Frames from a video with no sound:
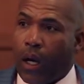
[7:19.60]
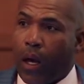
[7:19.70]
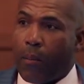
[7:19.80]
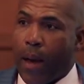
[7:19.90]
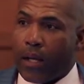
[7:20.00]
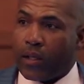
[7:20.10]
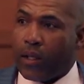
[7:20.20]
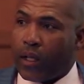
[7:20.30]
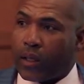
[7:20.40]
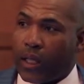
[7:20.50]
And Pastor
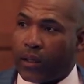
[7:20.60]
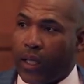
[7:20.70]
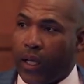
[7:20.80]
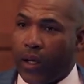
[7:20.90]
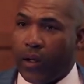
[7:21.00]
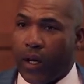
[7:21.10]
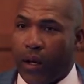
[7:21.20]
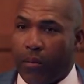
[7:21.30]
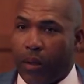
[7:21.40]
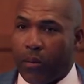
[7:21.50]
Lusk isn't here
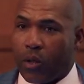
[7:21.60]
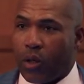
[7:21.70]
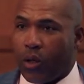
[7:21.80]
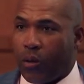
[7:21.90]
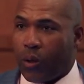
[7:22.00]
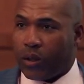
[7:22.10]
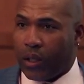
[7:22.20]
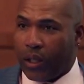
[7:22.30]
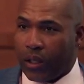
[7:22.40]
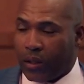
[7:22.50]
yet, but I'm sure once
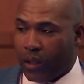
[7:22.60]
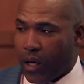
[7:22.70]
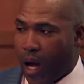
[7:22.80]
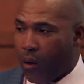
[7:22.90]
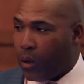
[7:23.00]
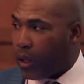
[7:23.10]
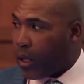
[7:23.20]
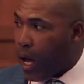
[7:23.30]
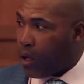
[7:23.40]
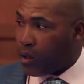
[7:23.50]
he gets here, I will
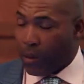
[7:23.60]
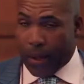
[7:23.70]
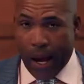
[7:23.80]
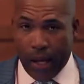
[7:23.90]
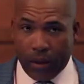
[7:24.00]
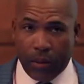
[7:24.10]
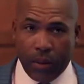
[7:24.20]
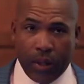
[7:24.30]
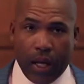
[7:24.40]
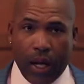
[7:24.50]
acknowledge him and ask him
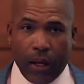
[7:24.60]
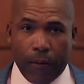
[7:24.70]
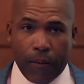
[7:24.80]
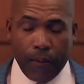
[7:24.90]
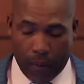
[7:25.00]
to stand.